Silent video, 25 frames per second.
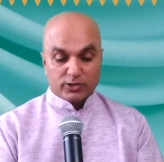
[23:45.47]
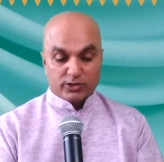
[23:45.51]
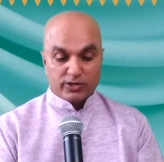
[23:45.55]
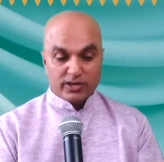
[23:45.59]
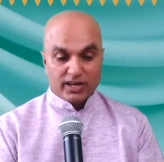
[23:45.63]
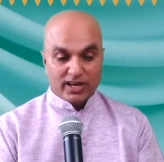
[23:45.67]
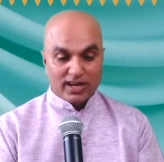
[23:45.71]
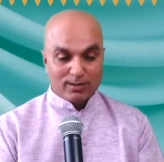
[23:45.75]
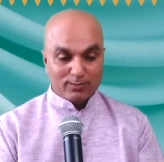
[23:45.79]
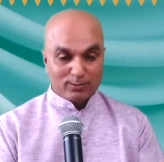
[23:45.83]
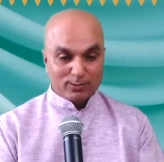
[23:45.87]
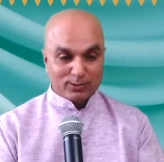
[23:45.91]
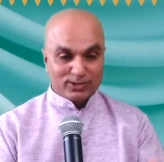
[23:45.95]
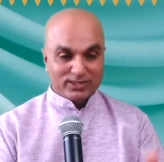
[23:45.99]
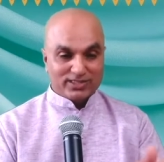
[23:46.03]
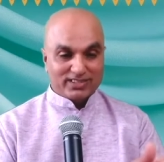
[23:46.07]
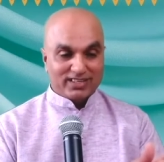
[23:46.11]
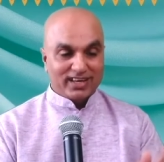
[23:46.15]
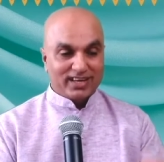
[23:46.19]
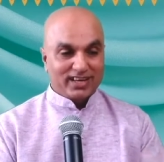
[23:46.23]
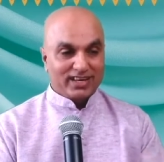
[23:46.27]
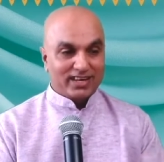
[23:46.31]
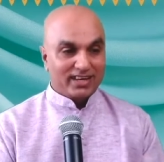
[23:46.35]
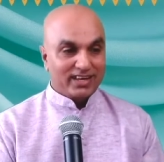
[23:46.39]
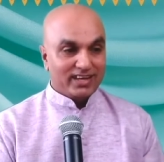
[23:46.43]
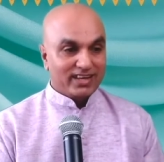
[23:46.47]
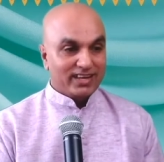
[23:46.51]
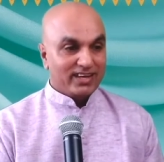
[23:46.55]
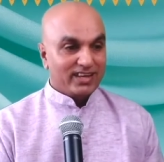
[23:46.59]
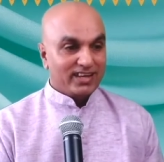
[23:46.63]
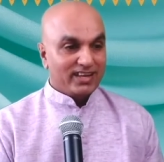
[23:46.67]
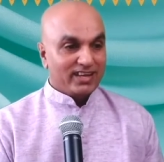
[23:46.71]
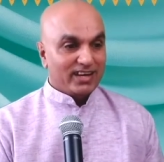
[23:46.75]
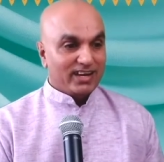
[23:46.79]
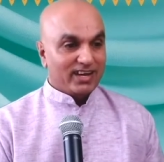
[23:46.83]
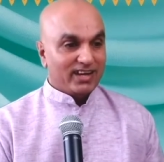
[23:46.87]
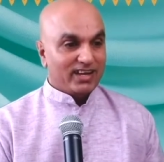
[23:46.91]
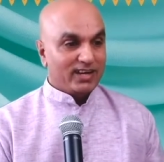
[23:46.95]
Sri Ram was telling
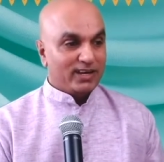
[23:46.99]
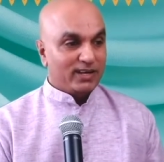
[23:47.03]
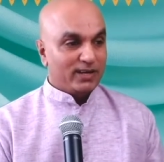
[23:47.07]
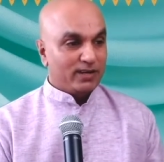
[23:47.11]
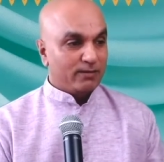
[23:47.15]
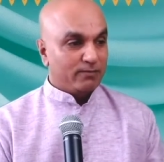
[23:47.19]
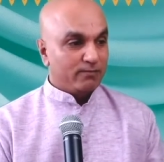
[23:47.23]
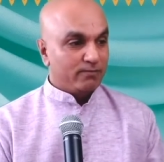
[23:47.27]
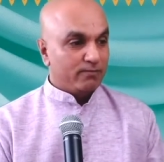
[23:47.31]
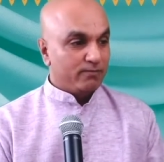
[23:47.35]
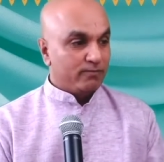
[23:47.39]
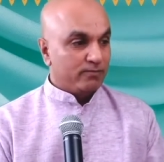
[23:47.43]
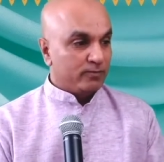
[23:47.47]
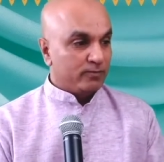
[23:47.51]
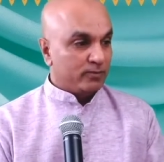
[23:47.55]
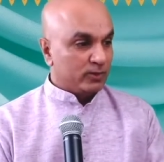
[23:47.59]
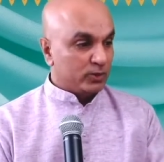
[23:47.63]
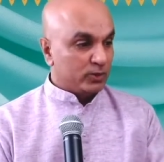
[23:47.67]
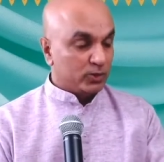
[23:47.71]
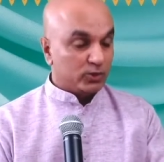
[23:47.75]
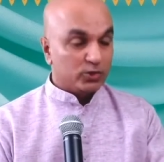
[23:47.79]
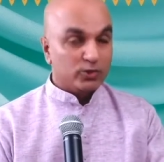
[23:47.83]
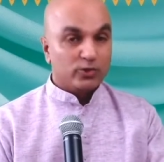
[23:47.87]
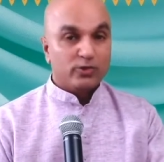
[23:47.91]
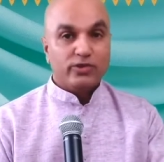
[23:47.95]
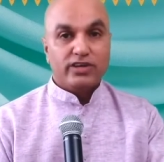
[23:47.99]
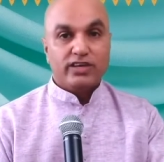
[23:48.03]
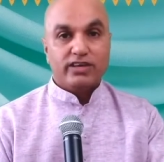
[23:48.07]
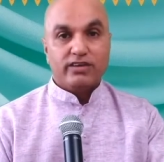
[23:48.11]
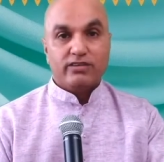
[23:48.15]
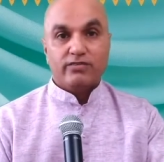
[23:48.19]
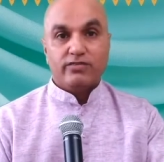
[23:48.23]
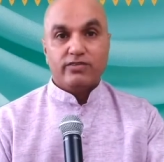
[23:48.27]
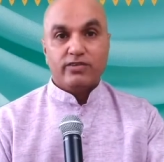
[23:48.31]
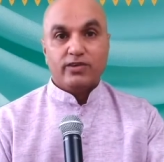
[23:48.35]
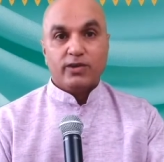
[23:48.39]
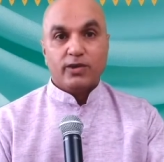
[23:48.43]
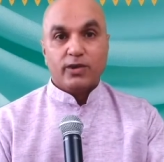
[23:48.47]

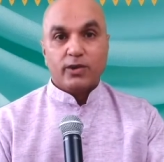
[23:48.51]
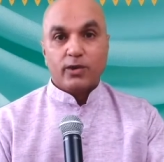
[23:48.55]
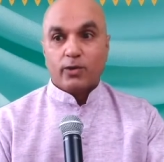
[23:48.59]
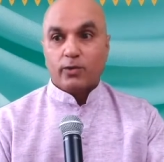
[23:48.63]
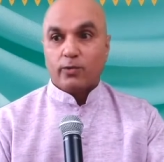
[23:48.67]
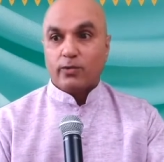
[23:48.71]
Sugriv,